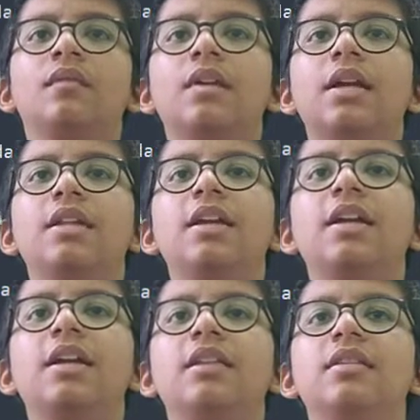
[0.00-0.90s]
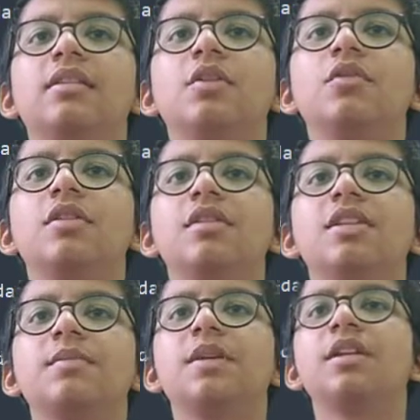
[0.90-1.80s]
I think utils
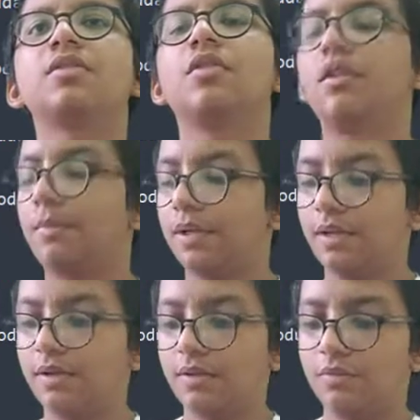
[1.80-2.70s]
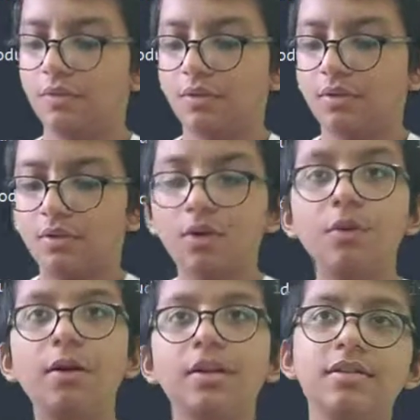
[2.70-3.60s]
is on my another folder. No
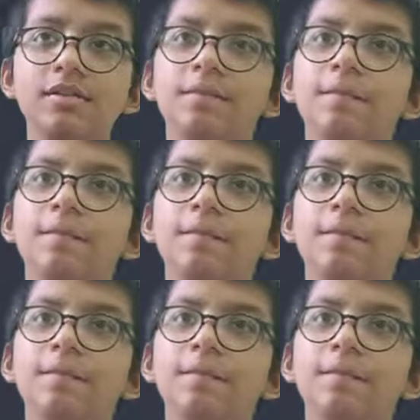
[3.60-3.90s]
worries.